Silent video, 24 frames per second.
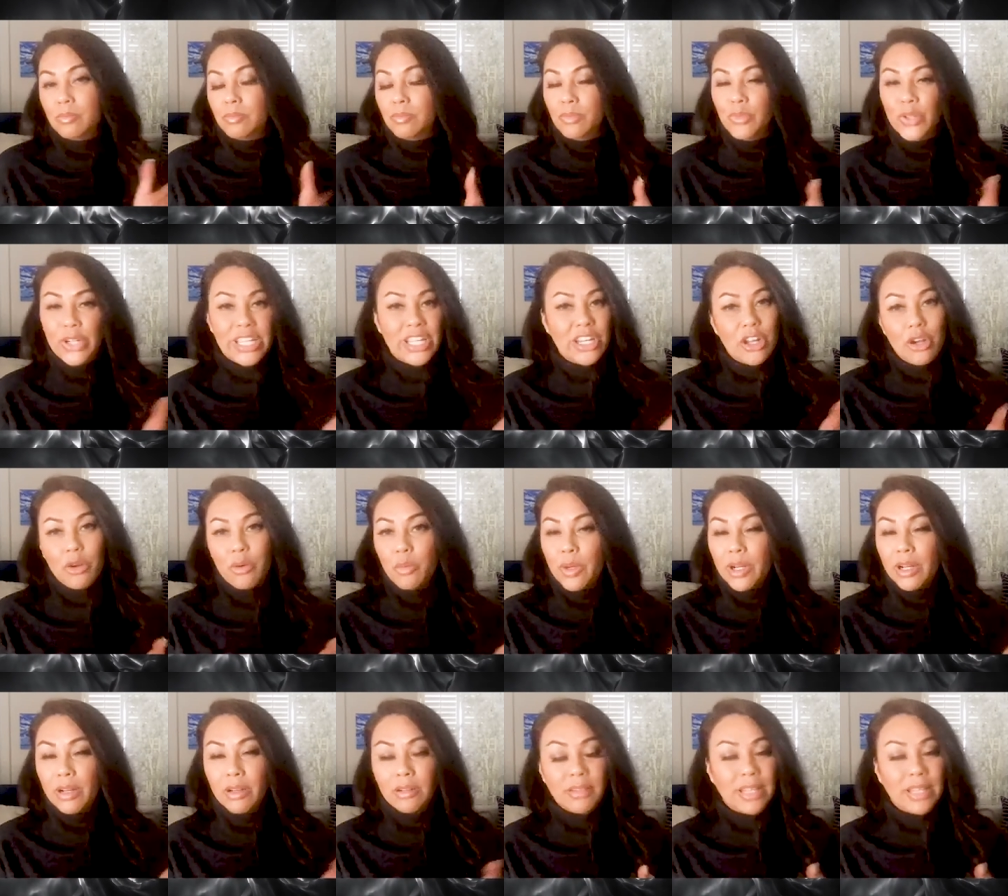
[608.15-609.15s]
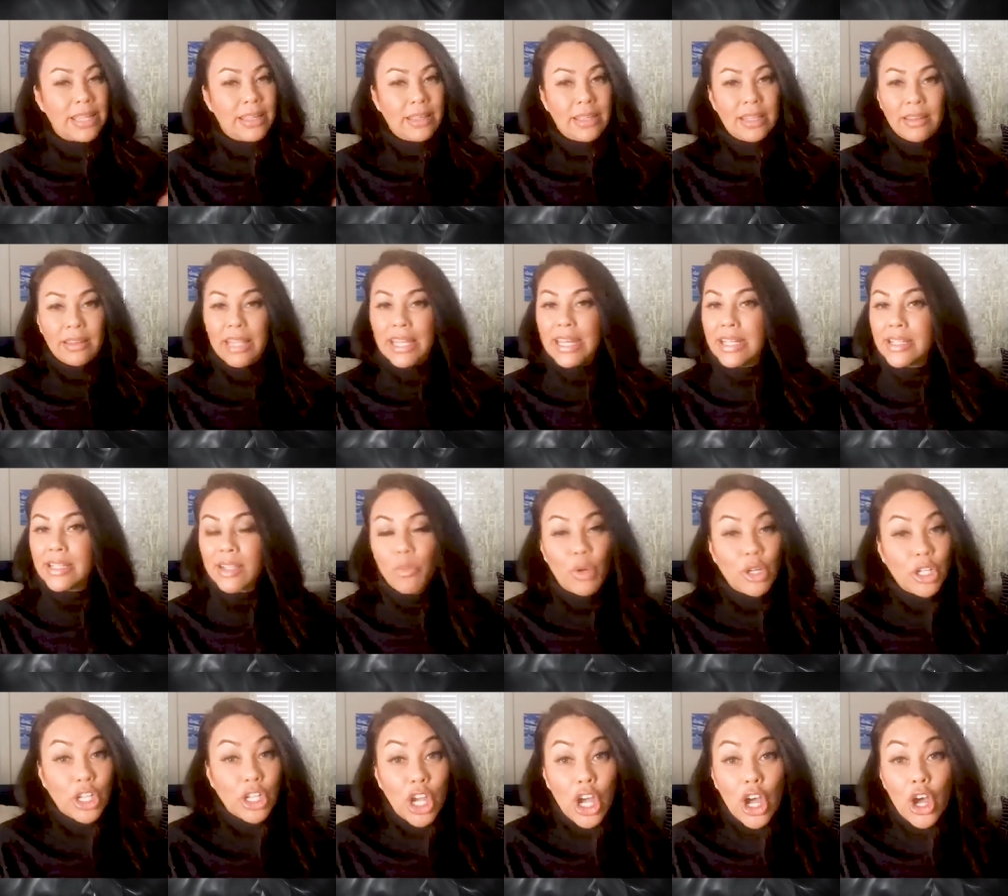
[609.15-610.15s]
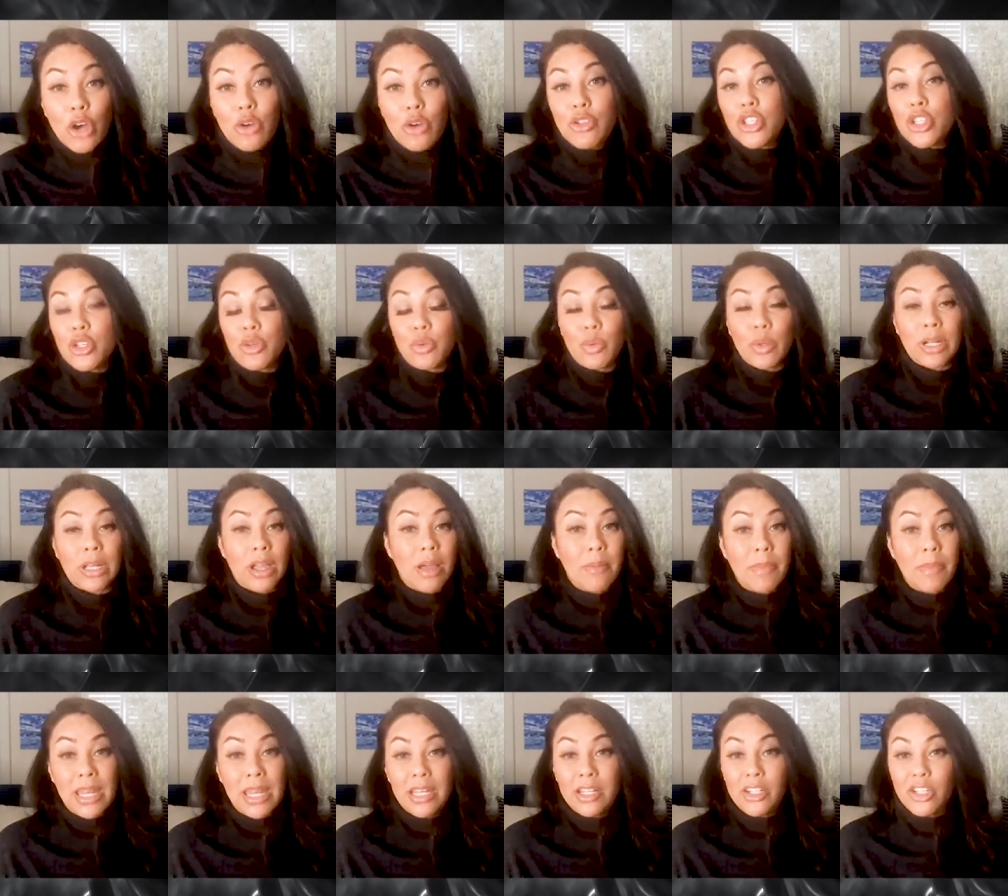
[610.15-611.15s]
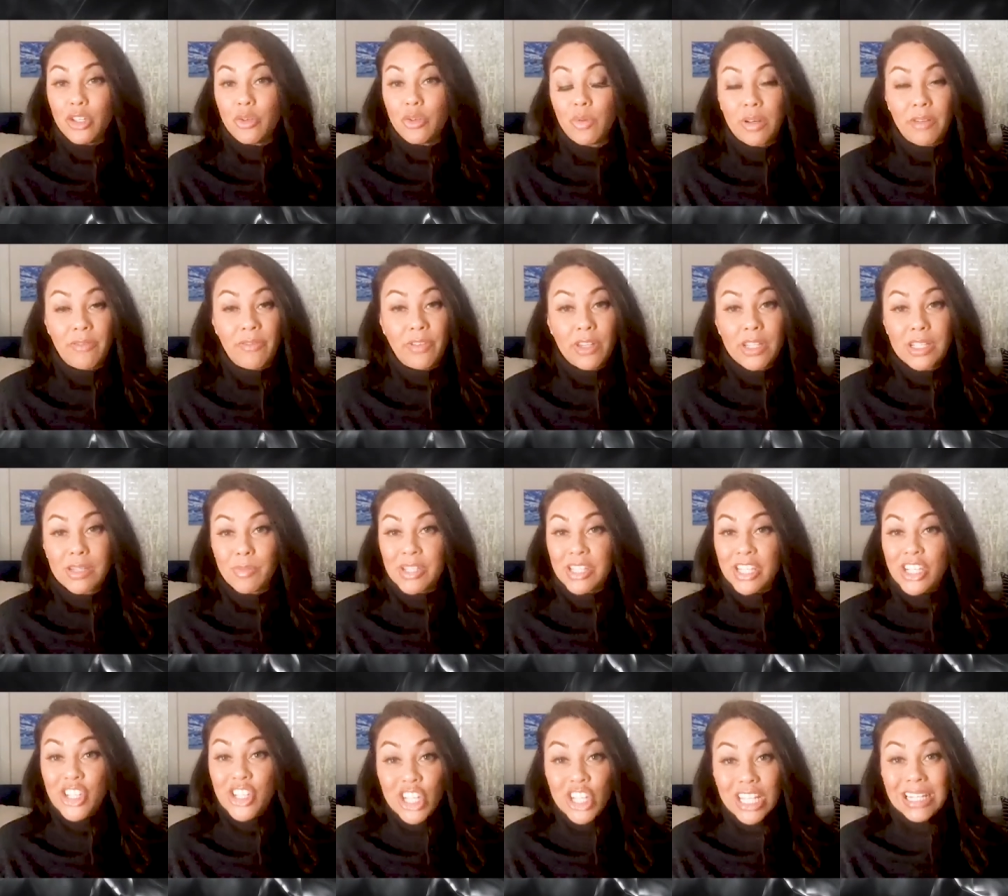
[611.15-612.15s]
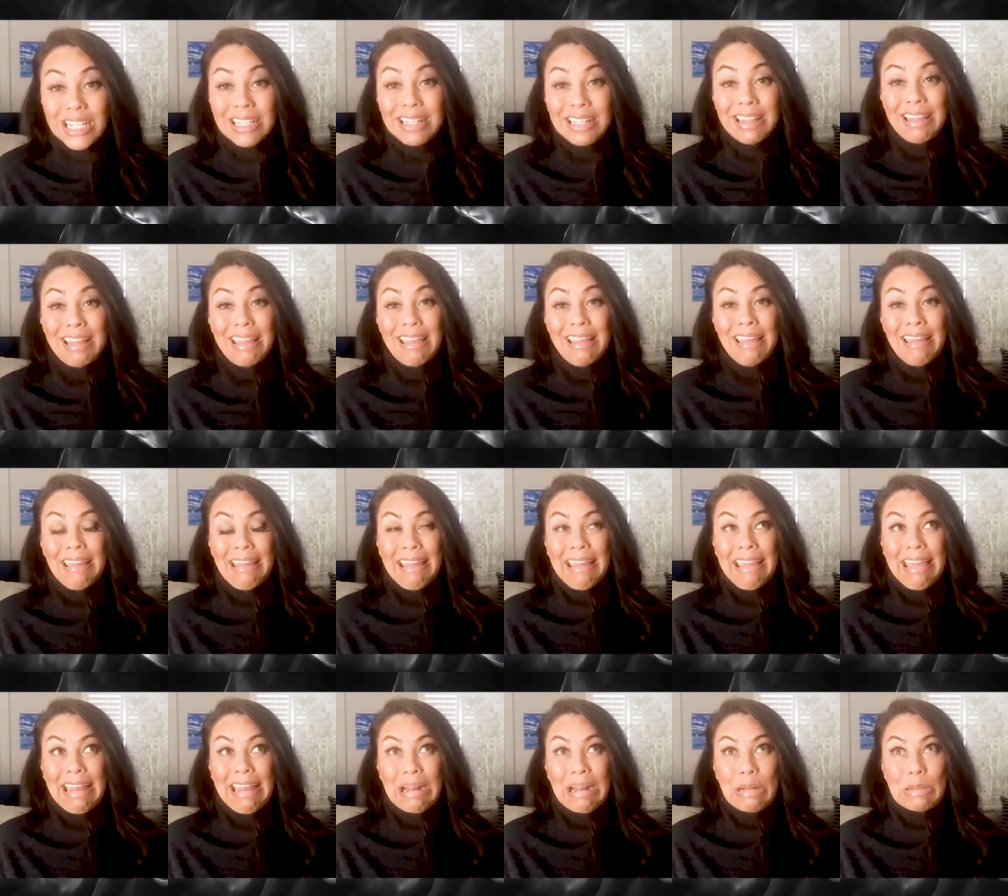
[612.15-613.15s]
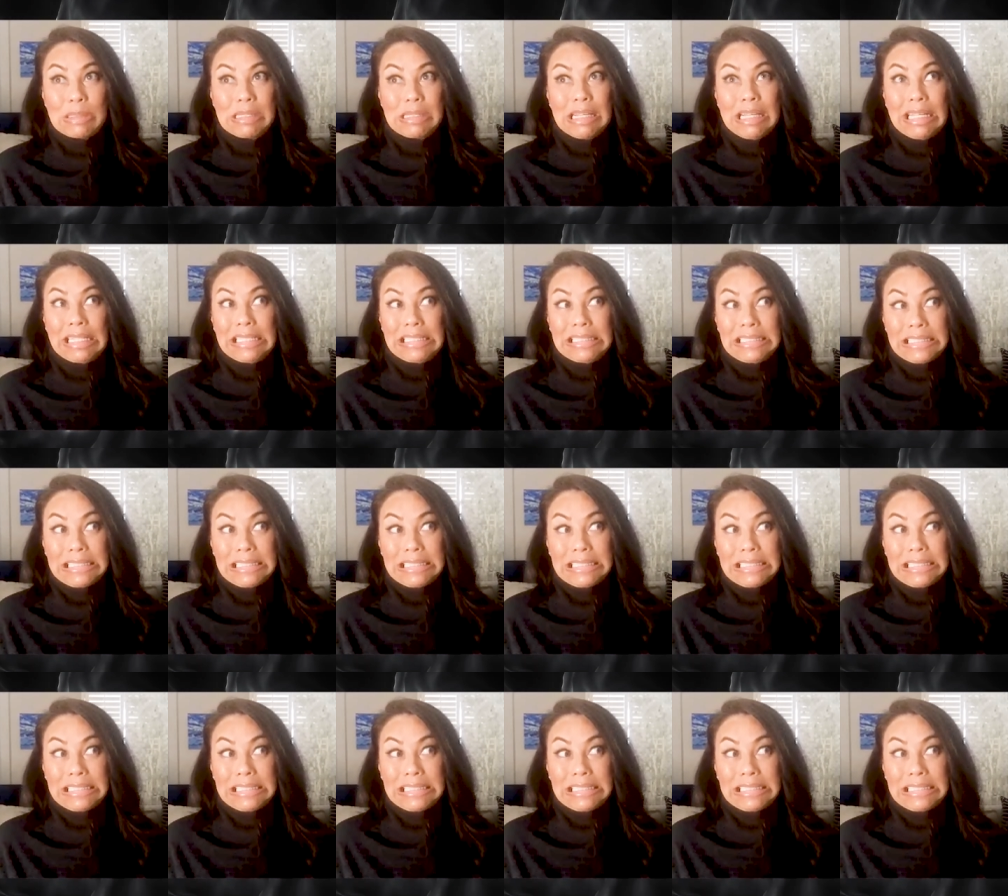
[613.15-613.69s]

we're you know we're like letting someone go do you want to come in and do you want to fill this position and i was like